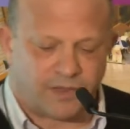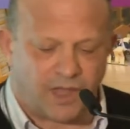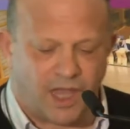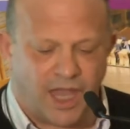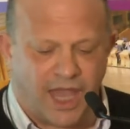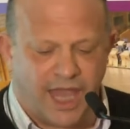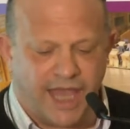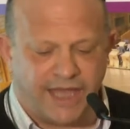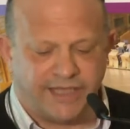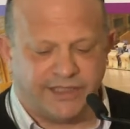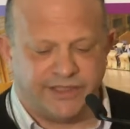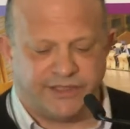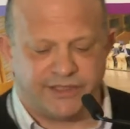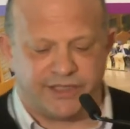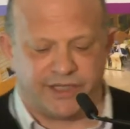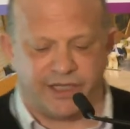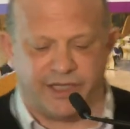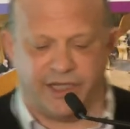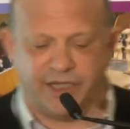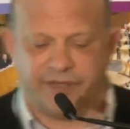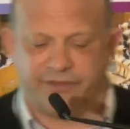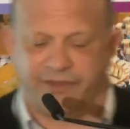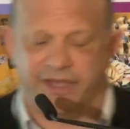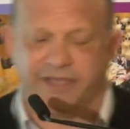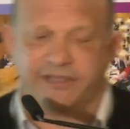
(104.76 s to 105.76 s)
And
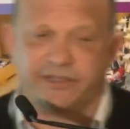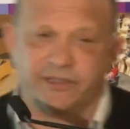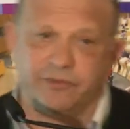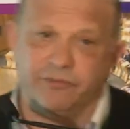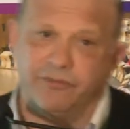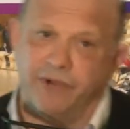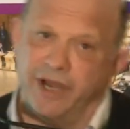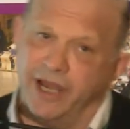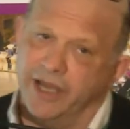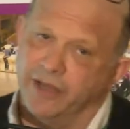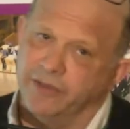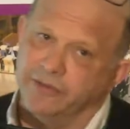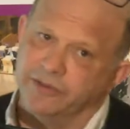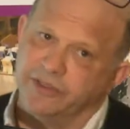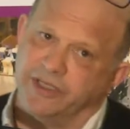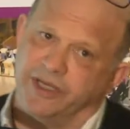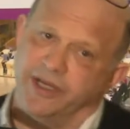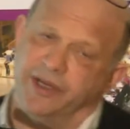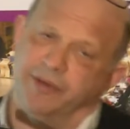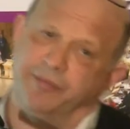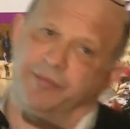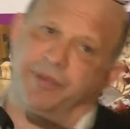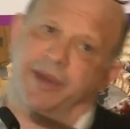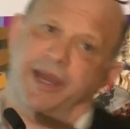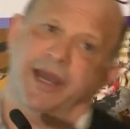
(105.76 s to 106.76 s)
uh, that's around
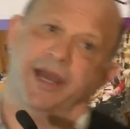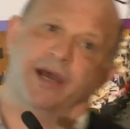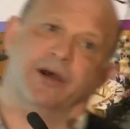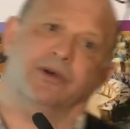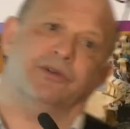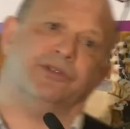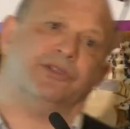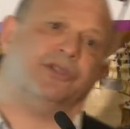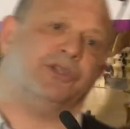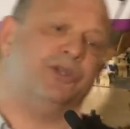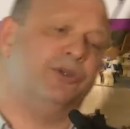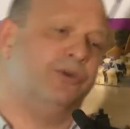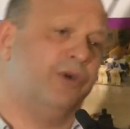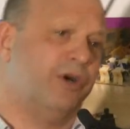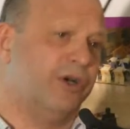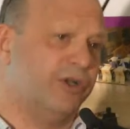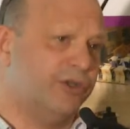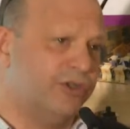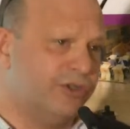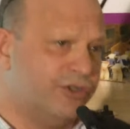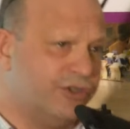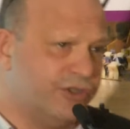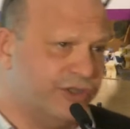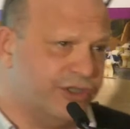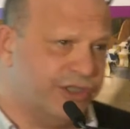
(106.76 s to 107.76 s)
about two
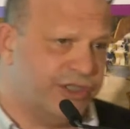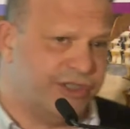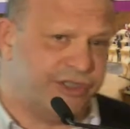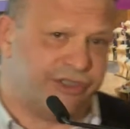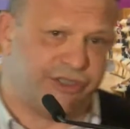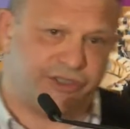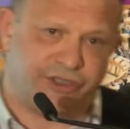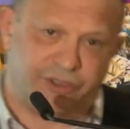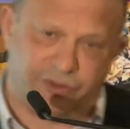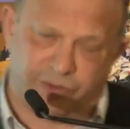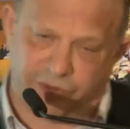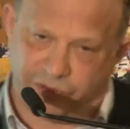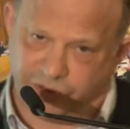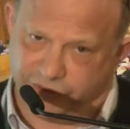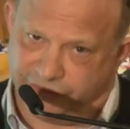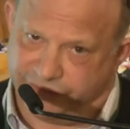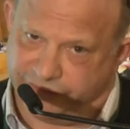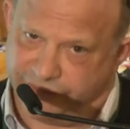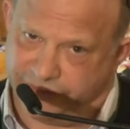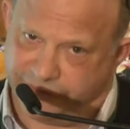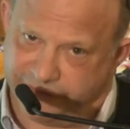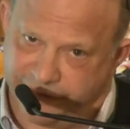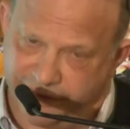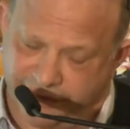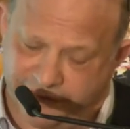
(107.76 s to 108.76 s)
hundred, two hundred
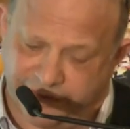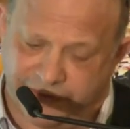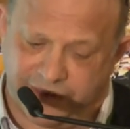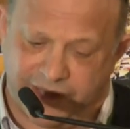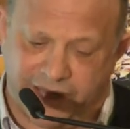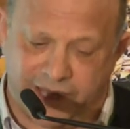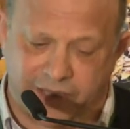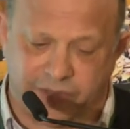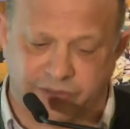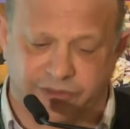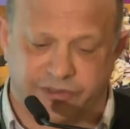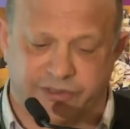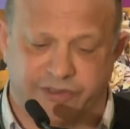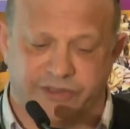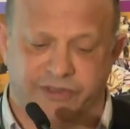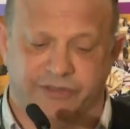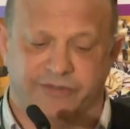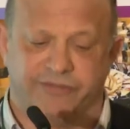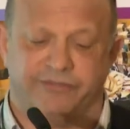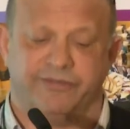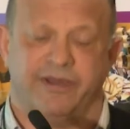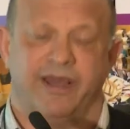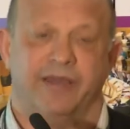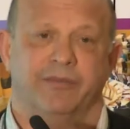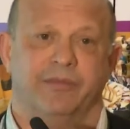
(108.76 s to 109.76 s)
fifty thousand
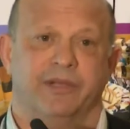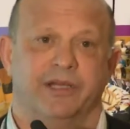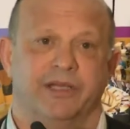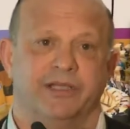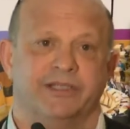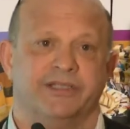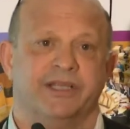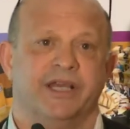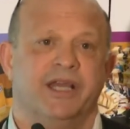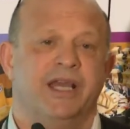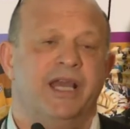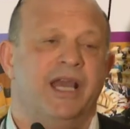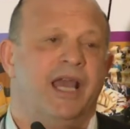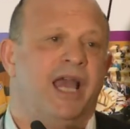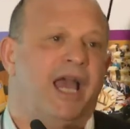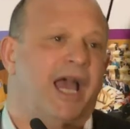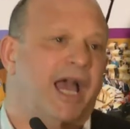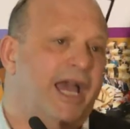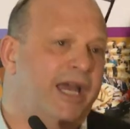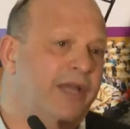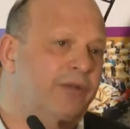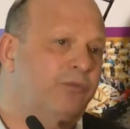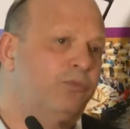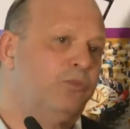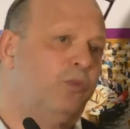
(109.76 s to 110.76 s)
families.
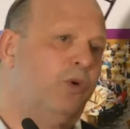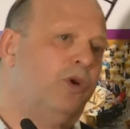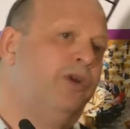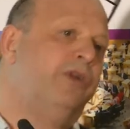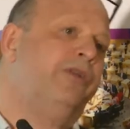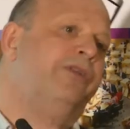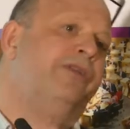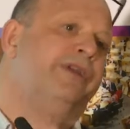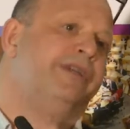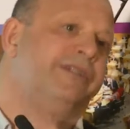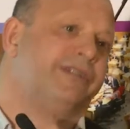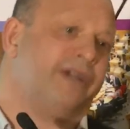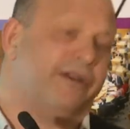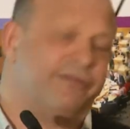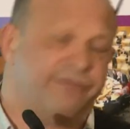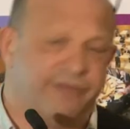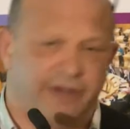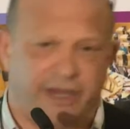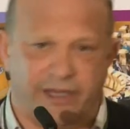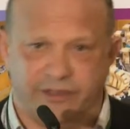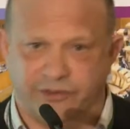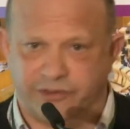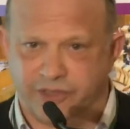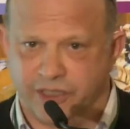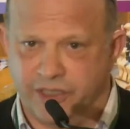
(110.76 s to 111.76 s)
And one of the things I
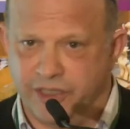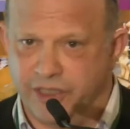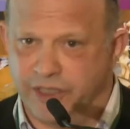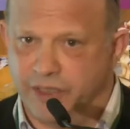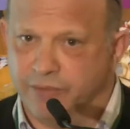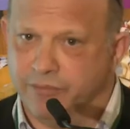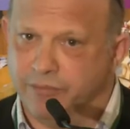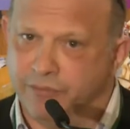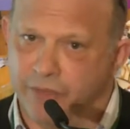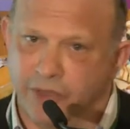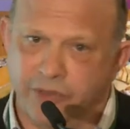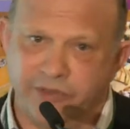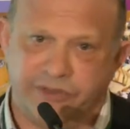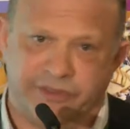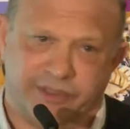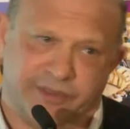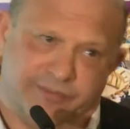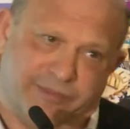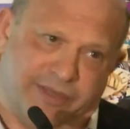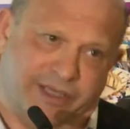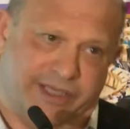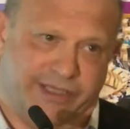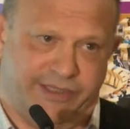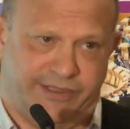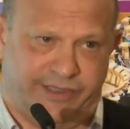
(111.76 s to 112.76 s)
found most
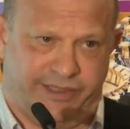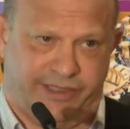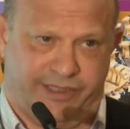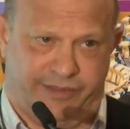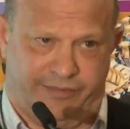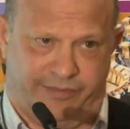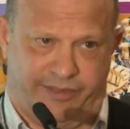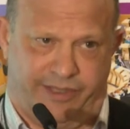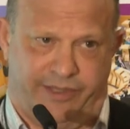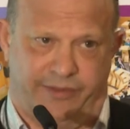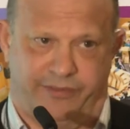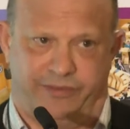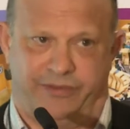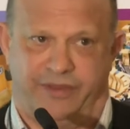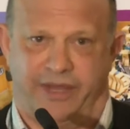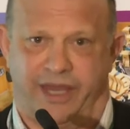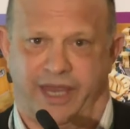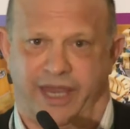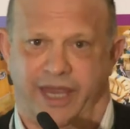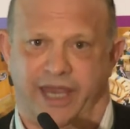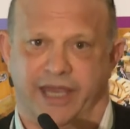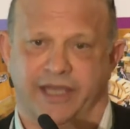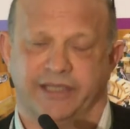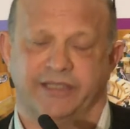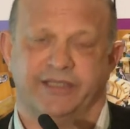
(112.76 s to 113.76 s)
amazing about
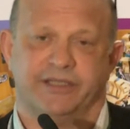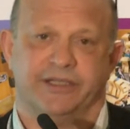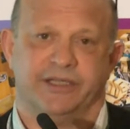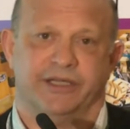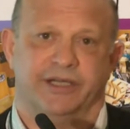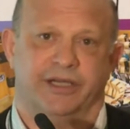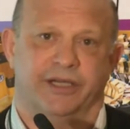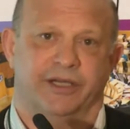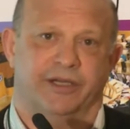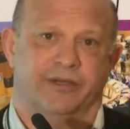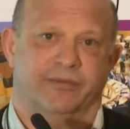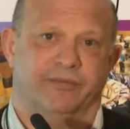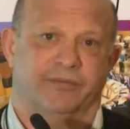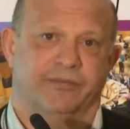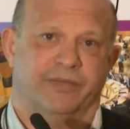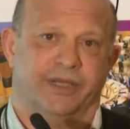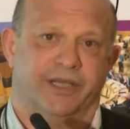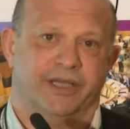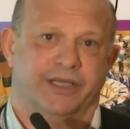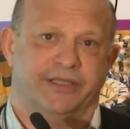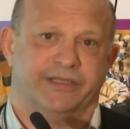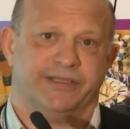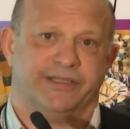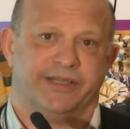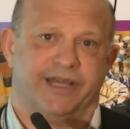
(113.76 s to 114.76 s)
that um,
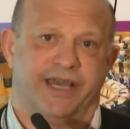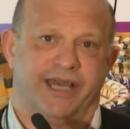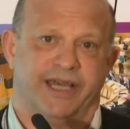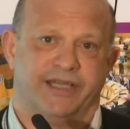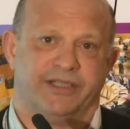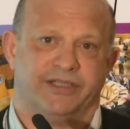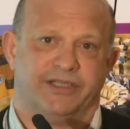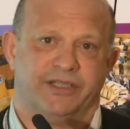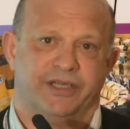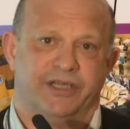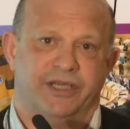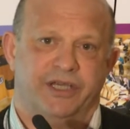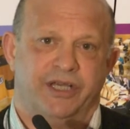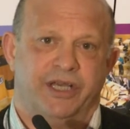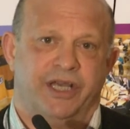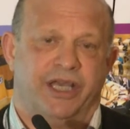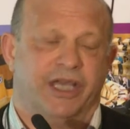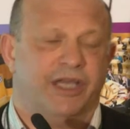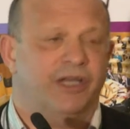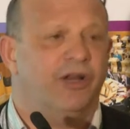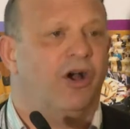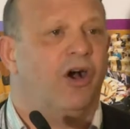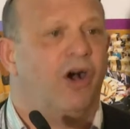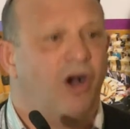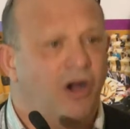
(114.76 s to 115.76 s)
is that
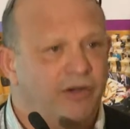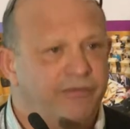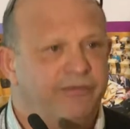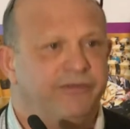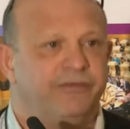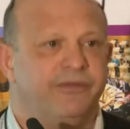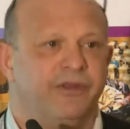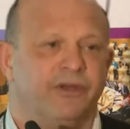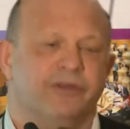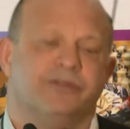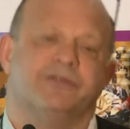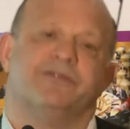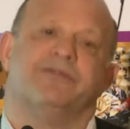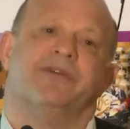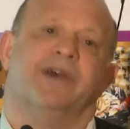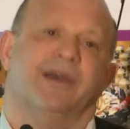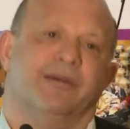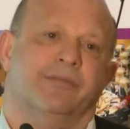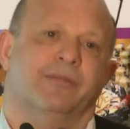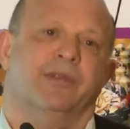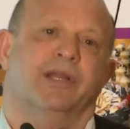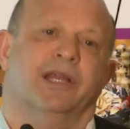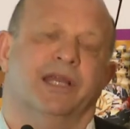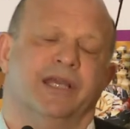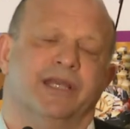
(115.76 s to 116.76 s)
in half of those
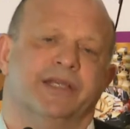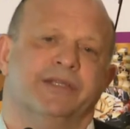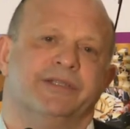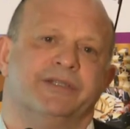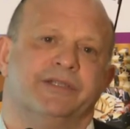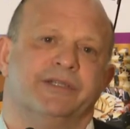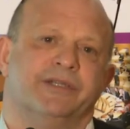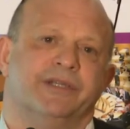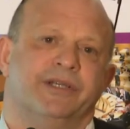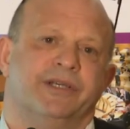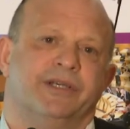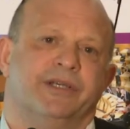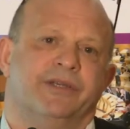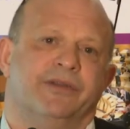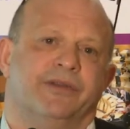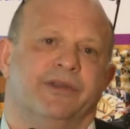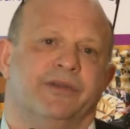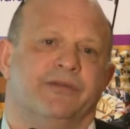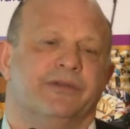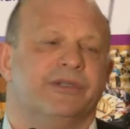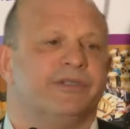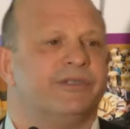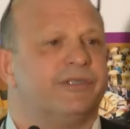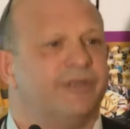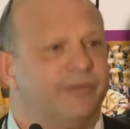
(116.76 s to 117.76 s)
families,
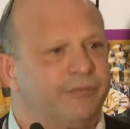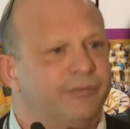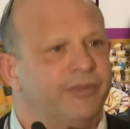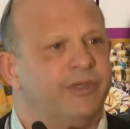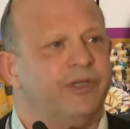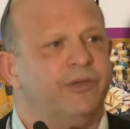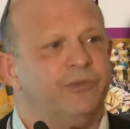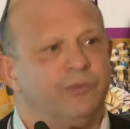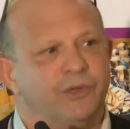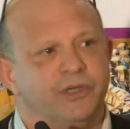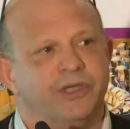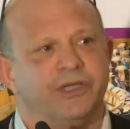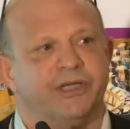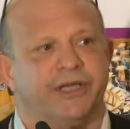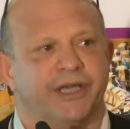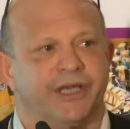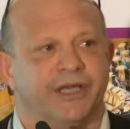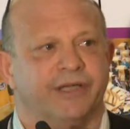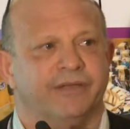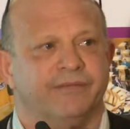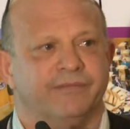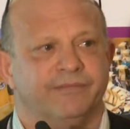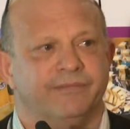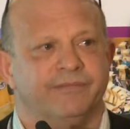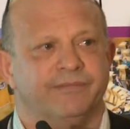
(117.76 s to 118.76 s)
there is somebody working.